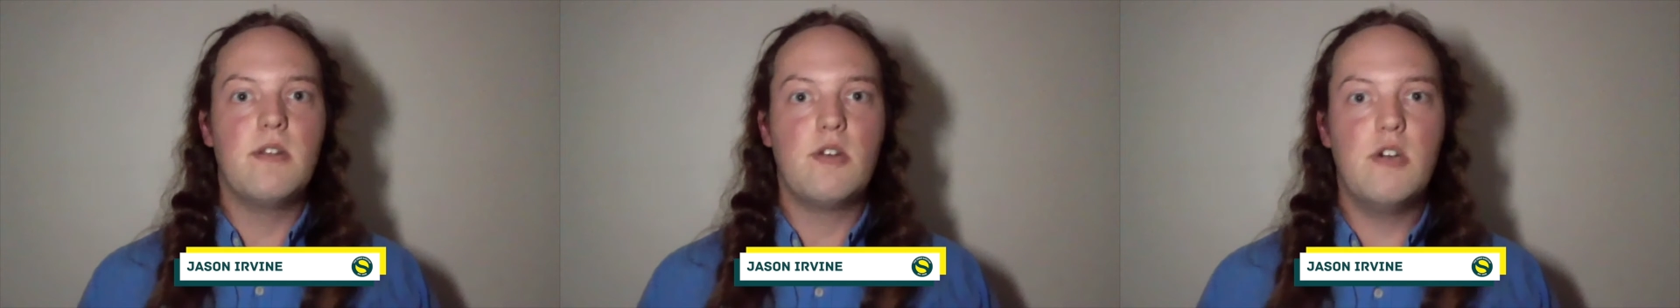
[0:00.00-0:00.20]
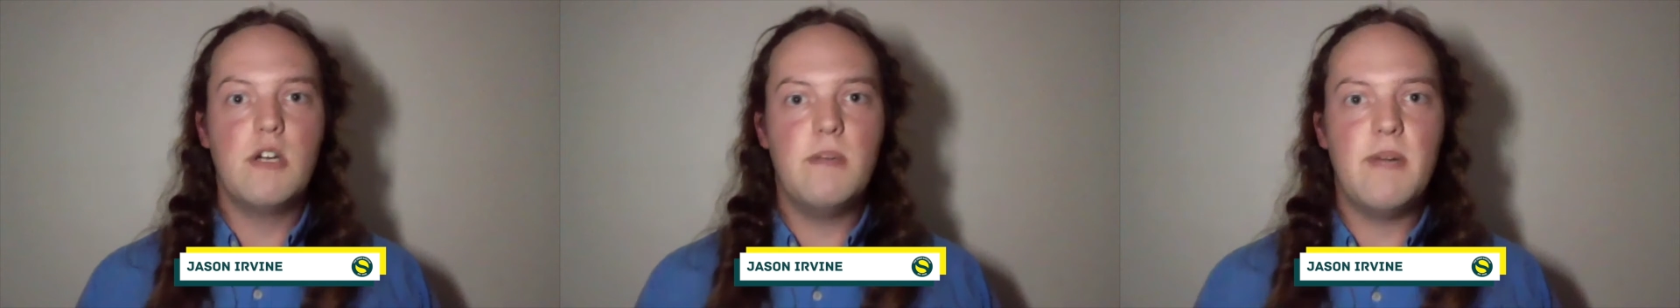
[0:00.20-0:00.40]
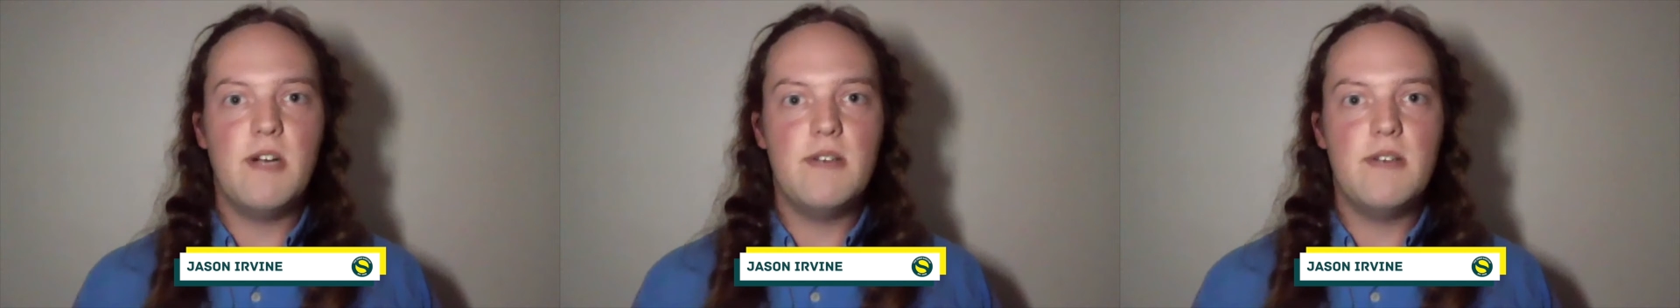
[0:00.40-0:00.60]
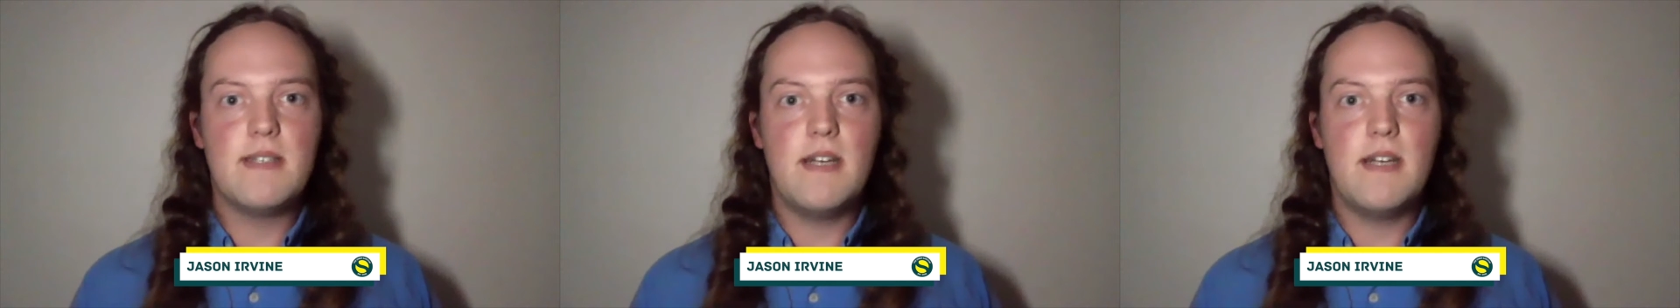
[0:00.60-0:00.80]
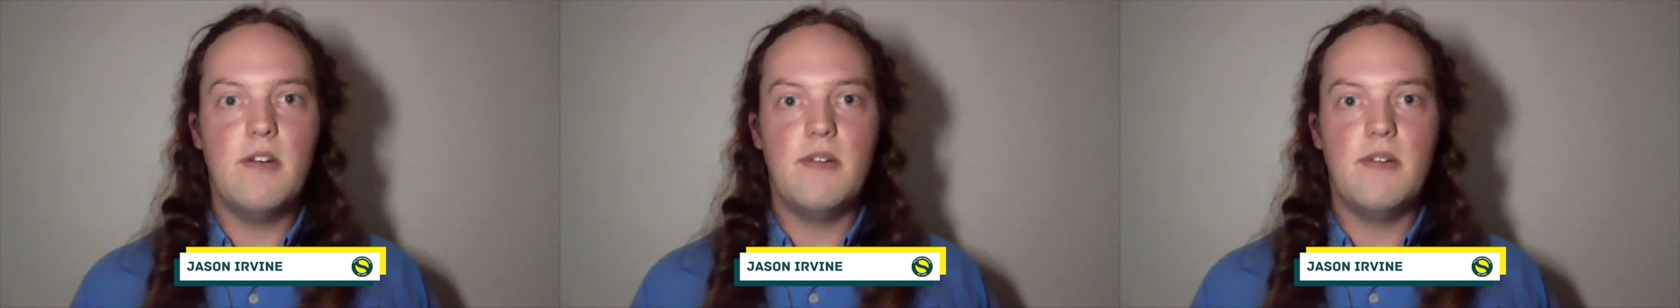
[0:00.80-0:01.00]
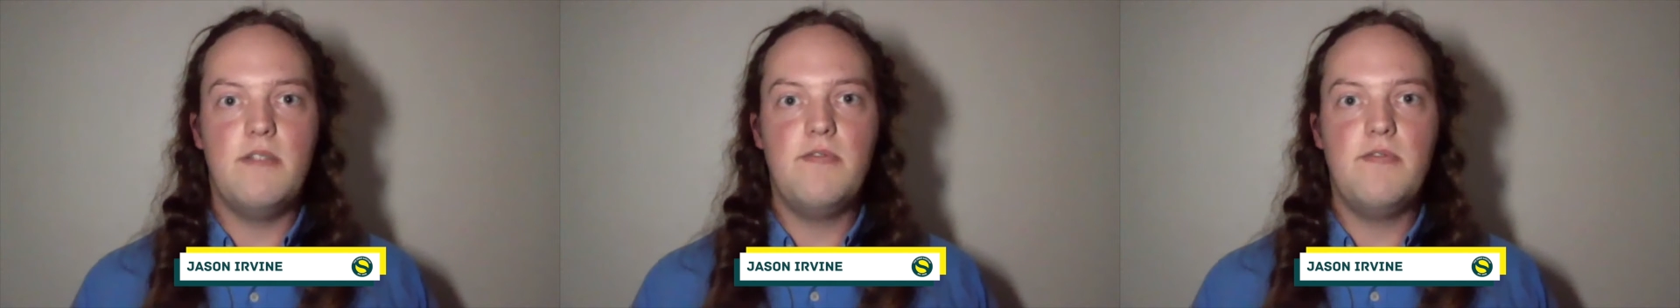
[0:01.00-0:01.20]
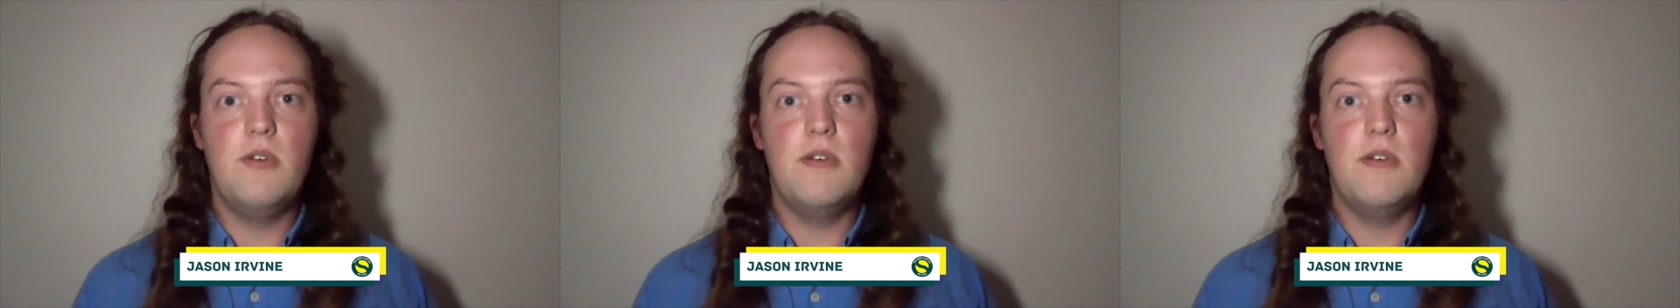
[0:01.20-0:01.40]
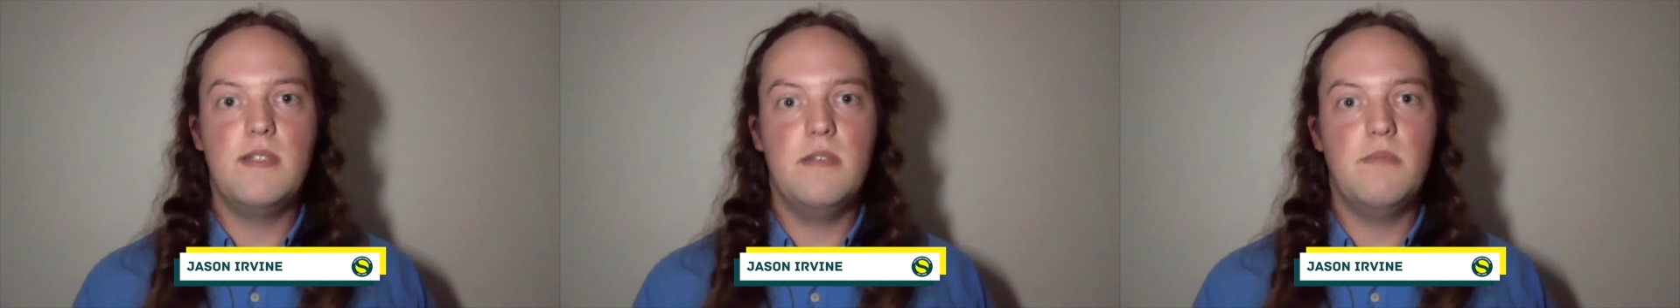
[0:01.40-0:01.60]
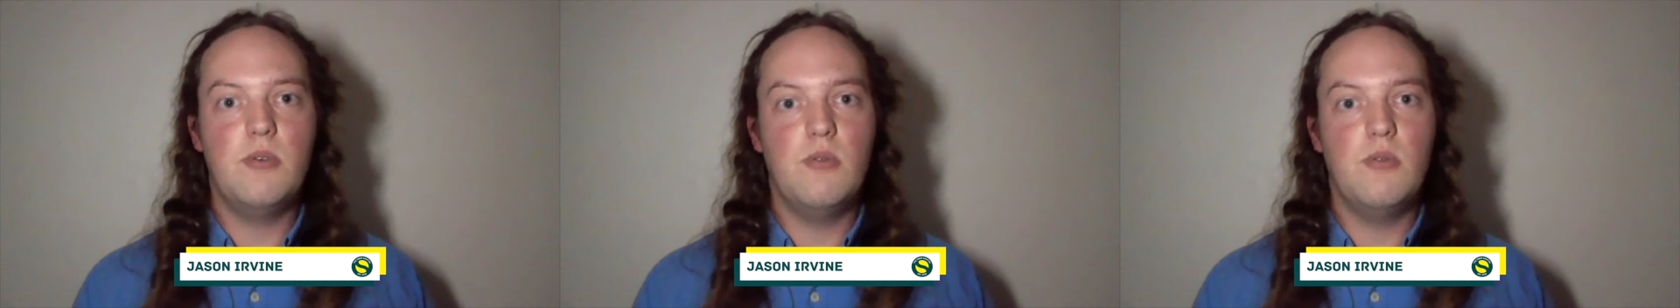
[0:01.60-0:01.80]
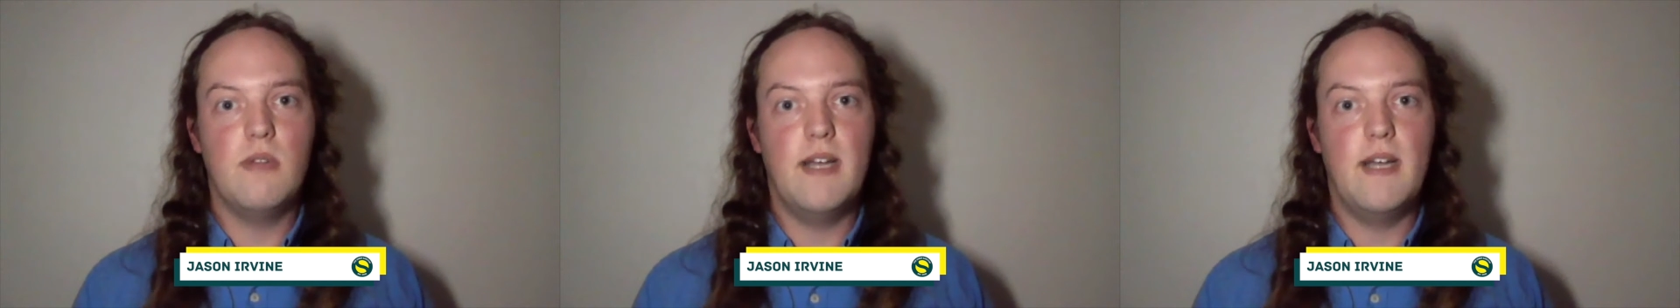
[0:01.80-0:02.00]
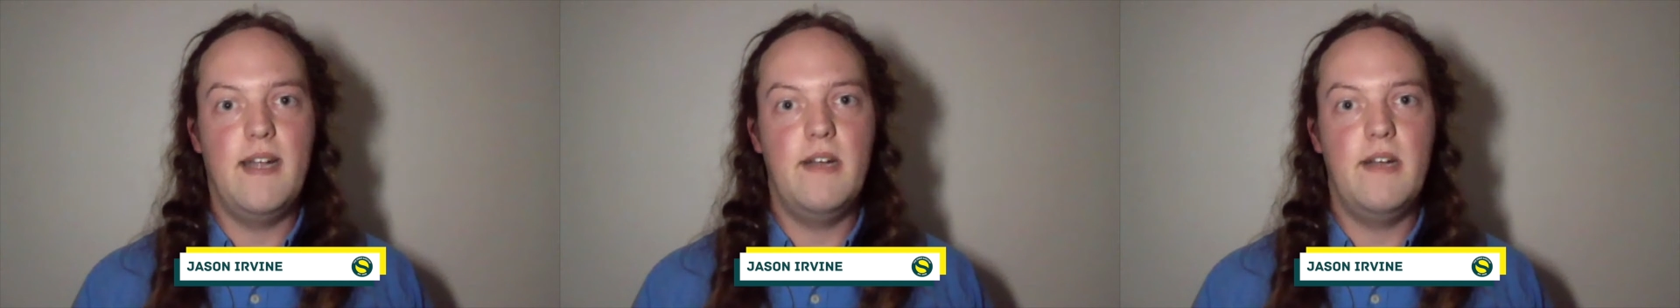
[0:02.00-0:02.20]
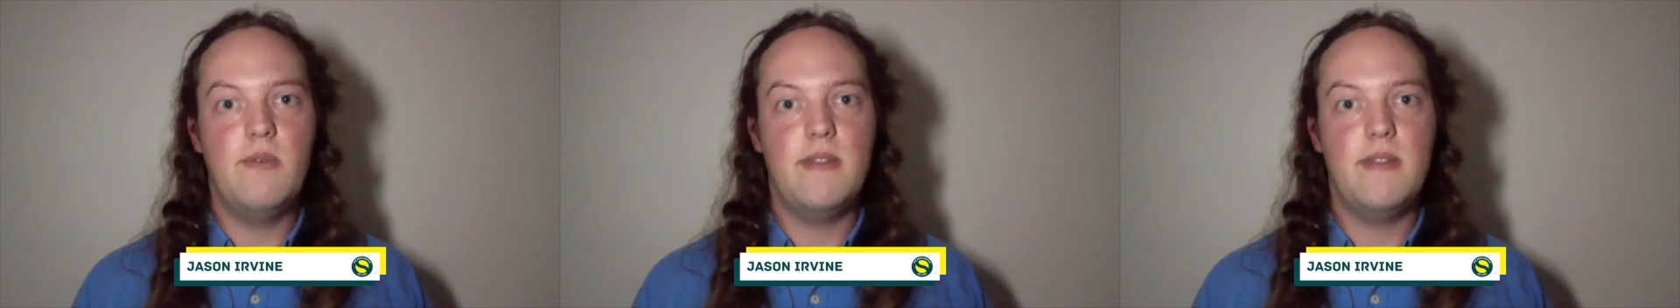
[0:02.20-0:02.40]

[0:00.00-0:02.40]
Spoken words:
The Kookaburras are currently first in Pool A,